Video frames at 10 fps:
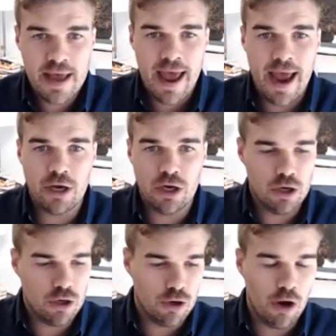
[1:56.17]
and
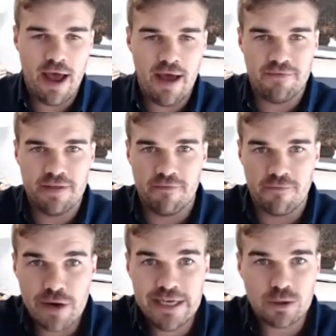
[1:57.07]
you don't have the
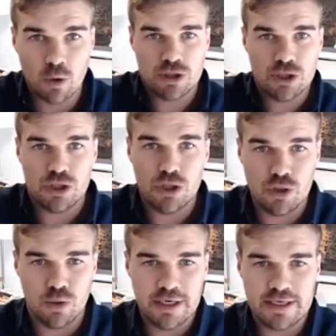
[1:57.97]
resources to
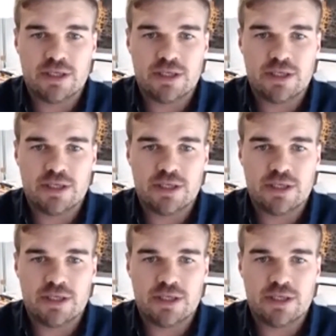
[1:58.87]
do it, it's